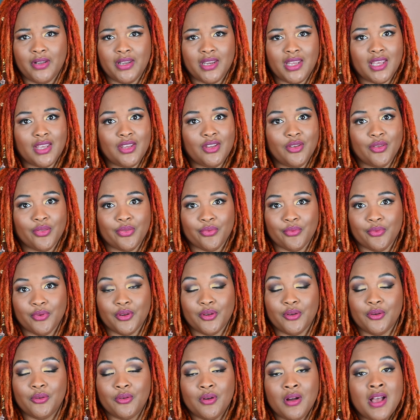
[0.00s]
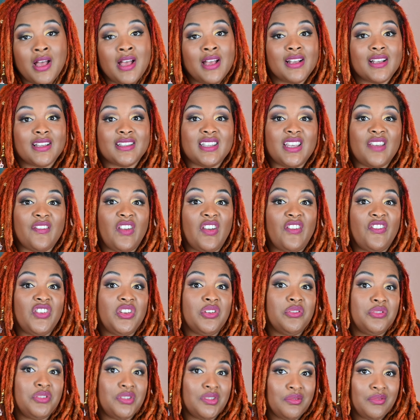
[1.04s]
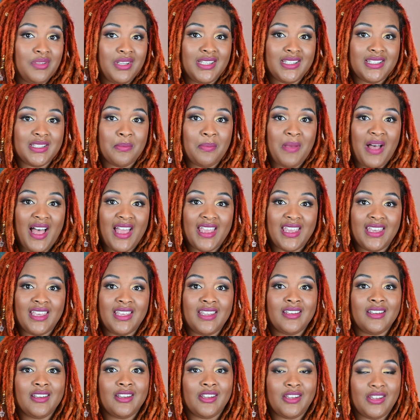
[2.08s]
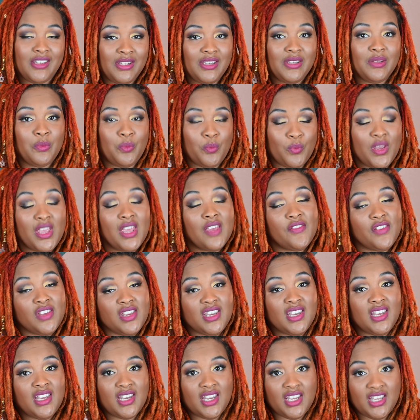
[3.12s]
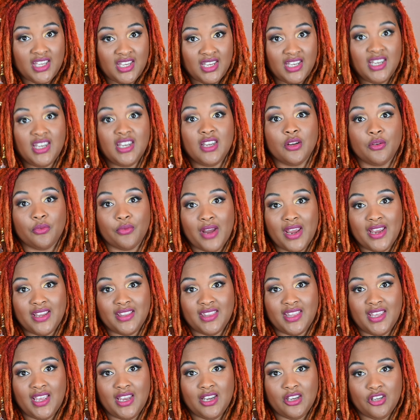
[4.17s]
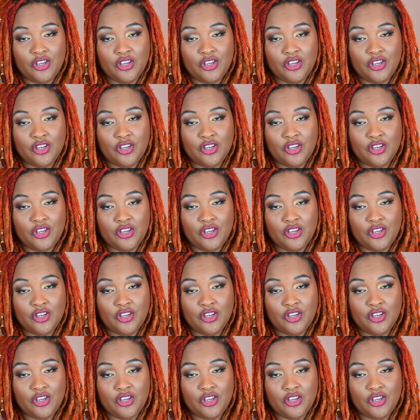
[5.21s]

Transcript: to get you through, because even if you do need to buy it, if you need it right then.